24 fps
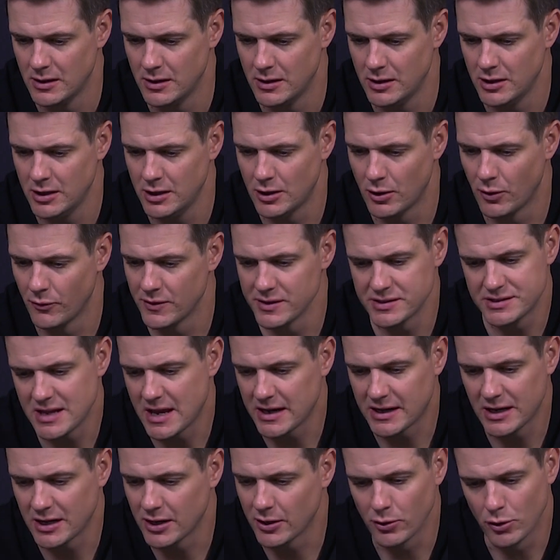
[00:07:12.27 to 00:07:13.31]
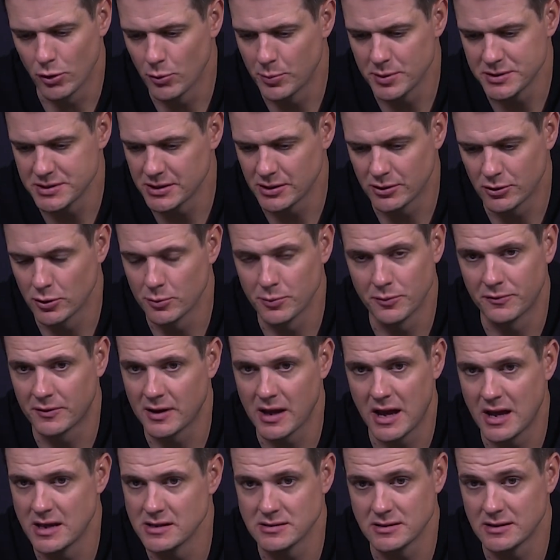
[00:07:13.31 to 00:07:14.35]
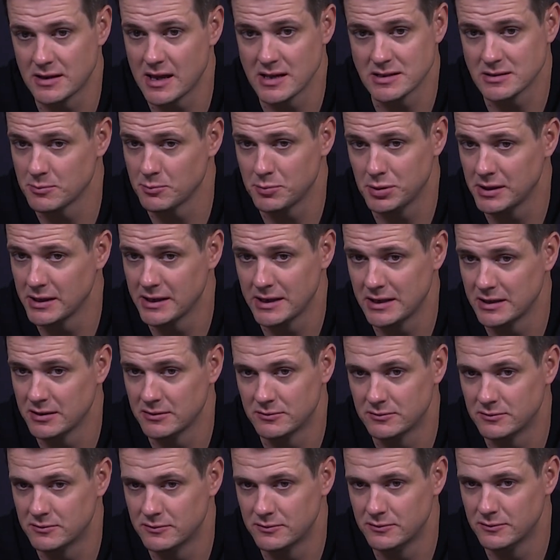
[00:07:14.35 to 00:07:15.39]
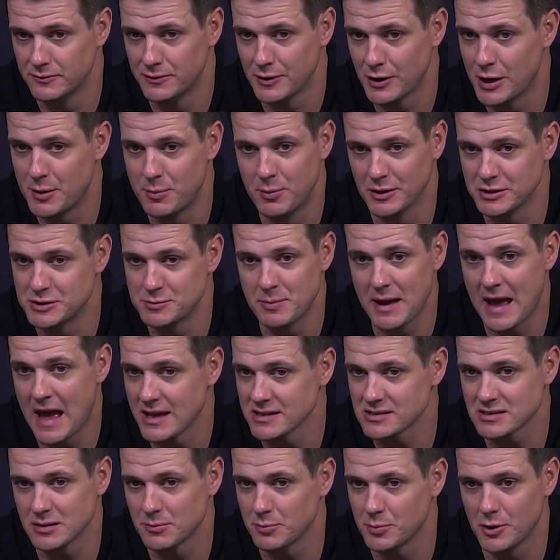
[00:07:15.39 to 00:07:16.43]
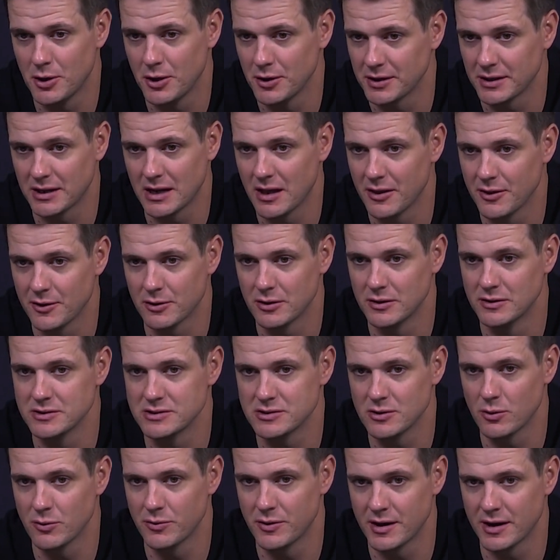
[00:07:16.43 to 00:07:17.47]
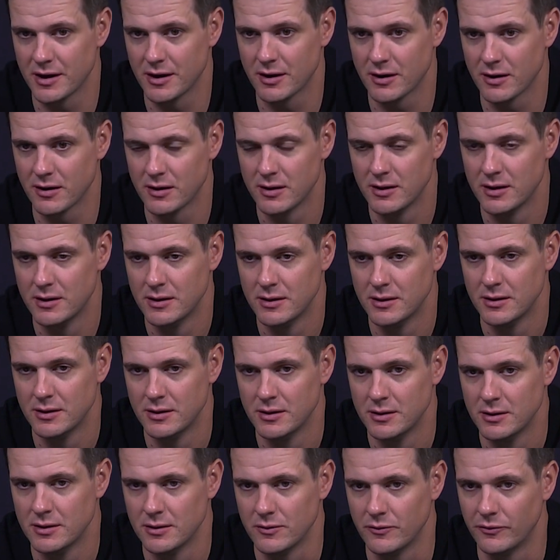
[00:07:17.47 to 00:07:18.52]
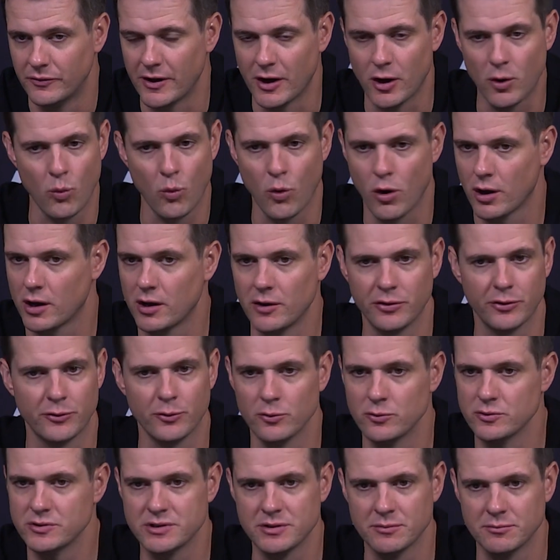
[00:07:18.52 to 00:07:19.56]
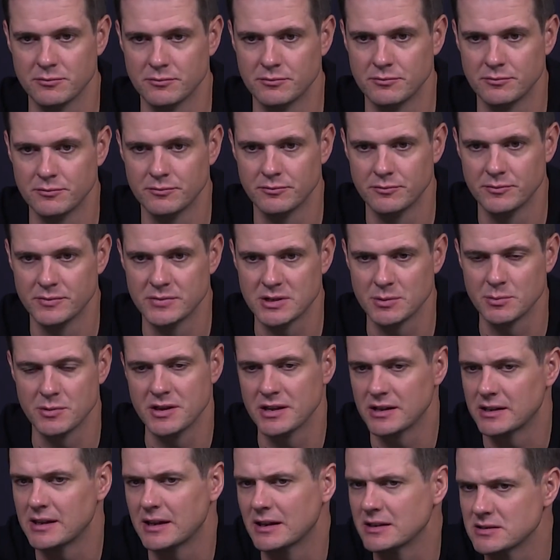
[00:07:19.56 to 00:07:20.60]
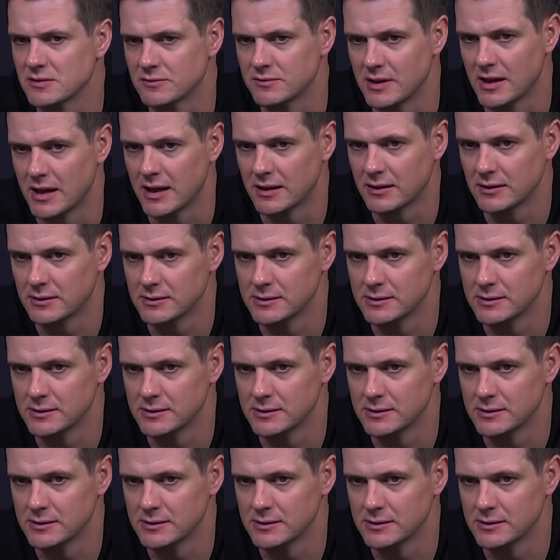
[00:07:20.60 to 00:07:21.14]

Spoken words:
You know, the second group is a group of guys that hasn't played very much basketball together, and so they're working through some of the kinks of that.